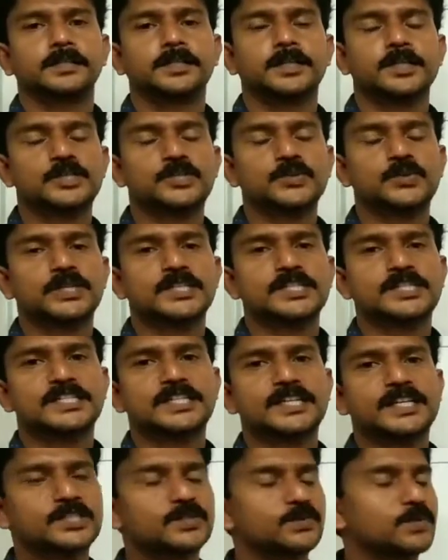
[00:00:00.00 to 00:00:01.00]
Dear students,
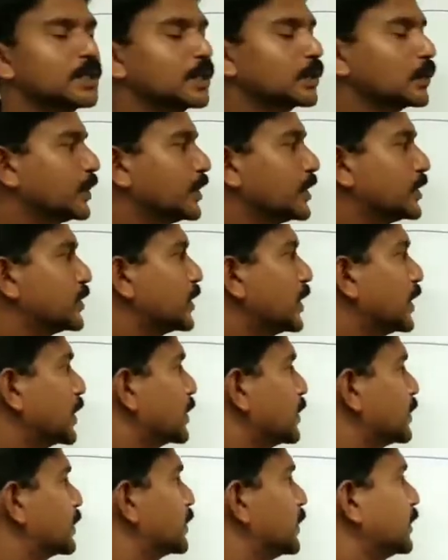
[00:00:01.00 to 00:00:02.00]
next we are going to
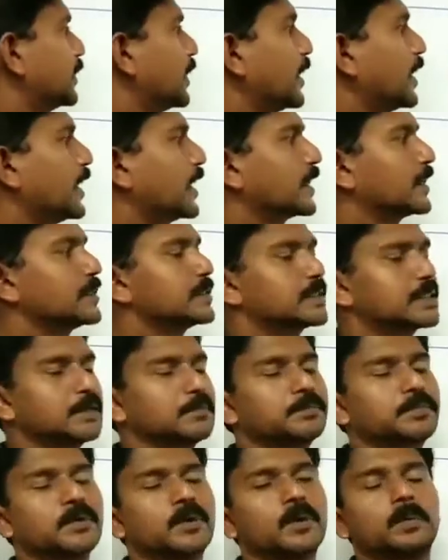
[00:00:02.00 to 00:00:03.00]
understand the angle
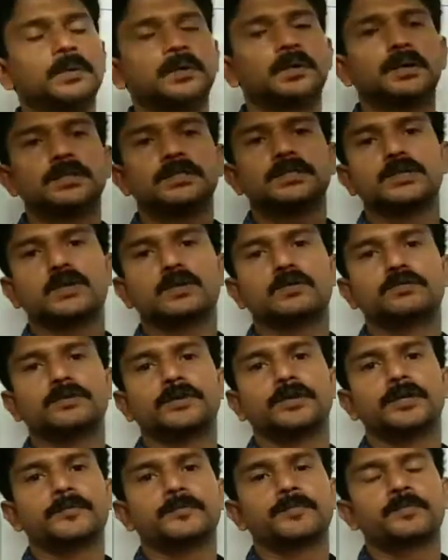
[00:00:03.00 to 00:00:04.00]
sum properties
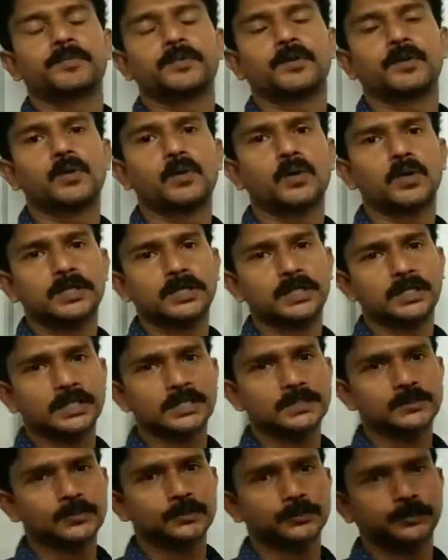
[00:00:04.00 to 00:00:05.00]
of a
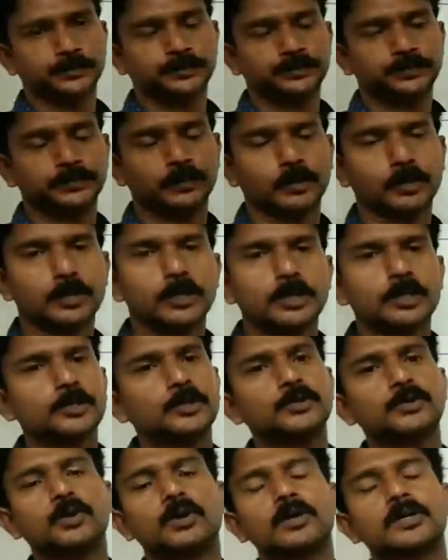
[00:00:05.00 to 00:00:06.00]
quadrilateral.
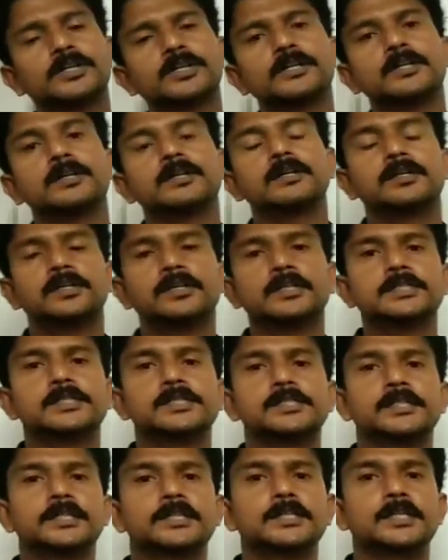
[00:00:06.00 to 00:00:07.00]
You already
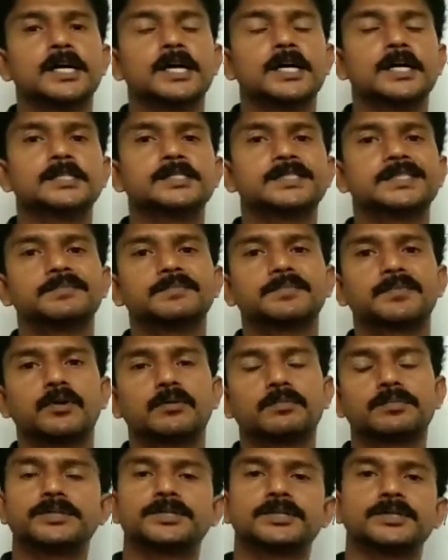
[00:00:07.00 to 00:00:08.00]
learned that angle sum
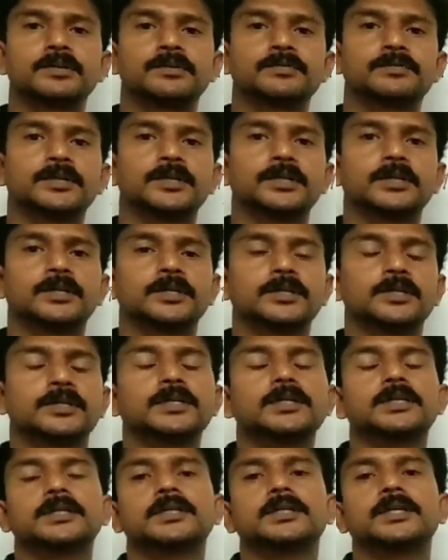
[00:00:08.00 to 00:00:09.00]
property of a
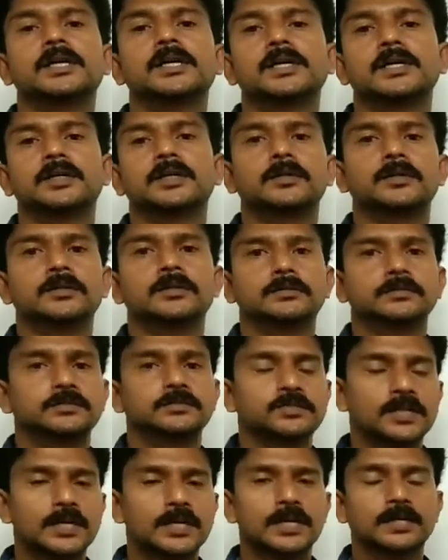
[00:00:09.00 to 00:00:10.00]

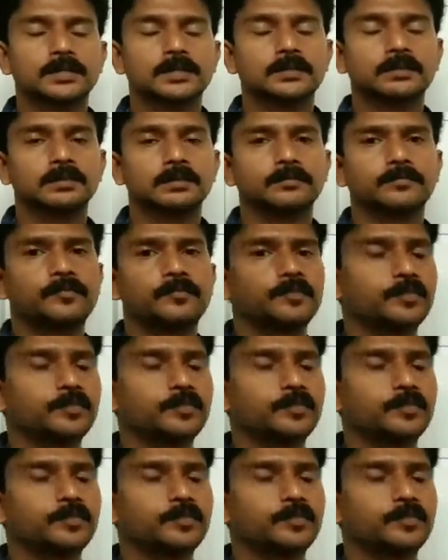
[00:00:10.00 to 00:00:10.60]
triangle.